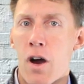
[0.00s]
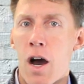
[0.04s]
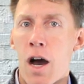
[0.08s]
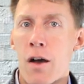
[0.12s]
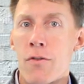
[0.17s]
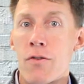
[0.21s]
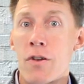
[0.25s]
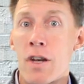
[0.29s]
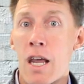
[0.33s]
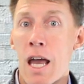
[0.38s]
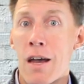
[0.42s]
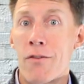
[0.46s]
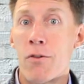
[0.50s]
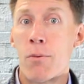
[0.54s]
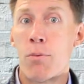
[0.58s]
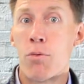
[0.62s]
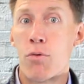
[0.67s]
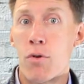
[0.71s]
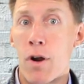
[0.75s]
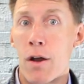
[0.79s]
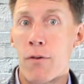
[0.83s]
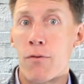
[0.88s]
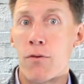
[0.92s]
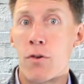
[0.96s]
often have a
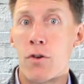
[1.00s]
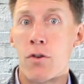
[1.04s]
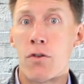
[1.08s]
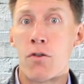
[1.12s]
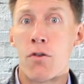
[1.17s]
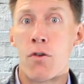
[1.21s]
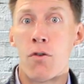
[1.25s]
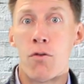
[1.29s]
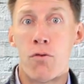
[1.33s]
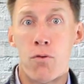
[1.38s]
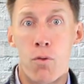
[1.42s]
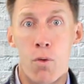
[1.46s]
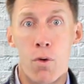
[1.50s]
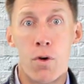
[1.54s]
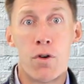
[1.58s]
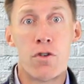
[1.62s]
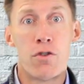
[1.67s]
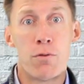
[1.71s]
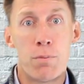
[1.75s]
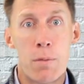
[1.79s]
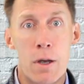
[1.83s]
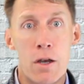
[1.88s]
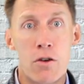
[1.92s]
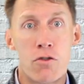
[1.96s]
preference for
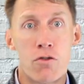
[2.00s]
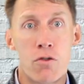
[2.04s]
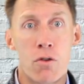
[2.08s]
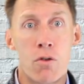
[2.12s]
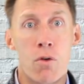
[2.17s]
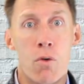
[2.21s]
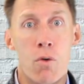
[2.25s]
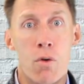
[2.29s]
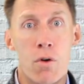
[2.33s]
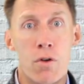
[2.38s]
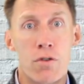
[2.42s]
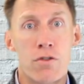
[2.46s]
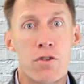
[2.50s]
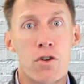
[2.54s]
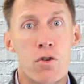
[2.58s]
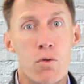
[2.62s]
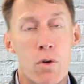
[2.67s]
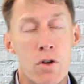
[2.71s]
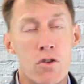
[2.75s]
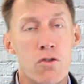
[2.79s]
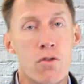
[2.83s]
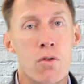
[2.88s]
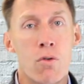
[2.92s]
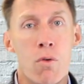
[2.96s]
spatial or
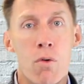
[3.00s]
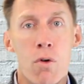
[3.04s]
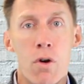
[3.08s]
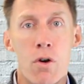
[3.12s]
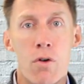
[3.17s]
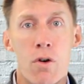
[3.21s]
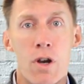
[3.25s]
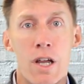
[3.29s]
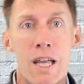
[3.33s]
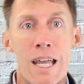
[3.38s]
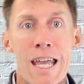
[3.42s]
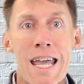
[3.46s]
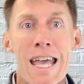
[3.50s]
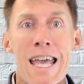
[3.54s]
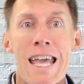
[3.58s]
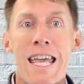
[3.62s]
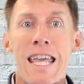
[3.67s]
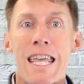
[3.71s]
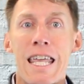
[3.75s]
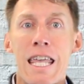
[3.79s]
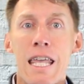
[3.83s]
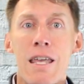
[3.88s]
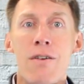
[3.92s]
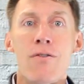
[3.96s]
sequential ordering,
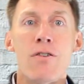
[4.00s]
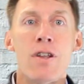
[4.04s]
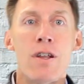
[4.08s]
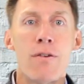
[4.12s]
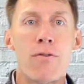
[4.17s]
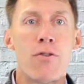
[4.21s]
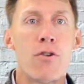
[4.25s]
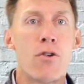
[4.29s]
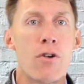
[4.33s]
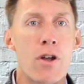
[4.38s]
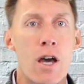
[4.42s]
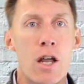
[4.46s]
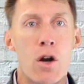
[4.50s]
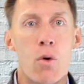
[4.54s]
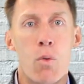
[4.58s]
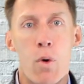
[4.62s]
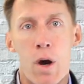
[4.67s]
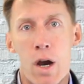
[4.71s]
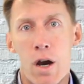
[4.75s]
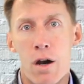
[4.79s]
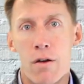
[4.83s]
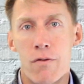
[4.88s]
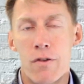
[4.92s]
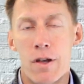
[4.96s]
even if they're not
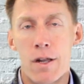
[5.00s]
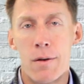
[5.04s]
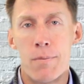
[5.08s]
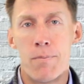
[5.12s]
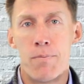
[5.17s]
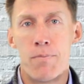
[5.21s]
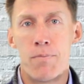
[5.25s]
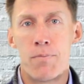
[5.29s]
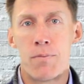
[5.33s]
aware of it.